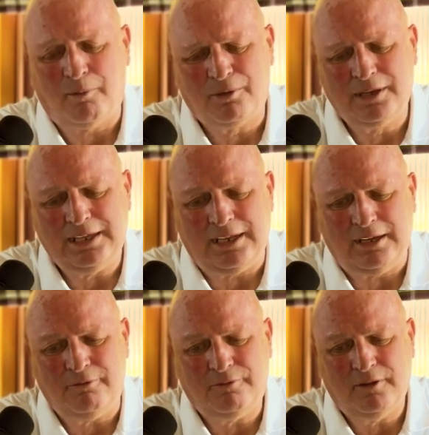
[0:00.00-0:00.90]
I
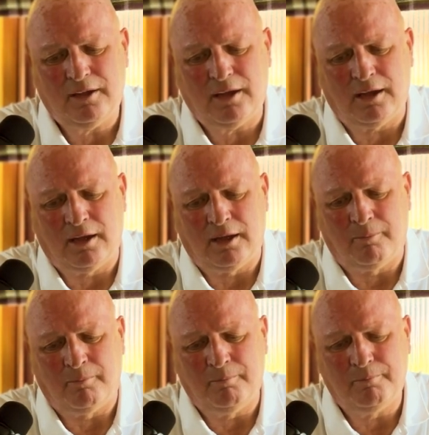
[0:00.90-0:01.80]
believe
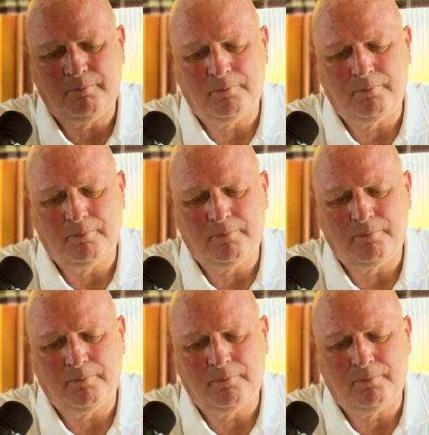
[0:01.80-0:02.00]
um,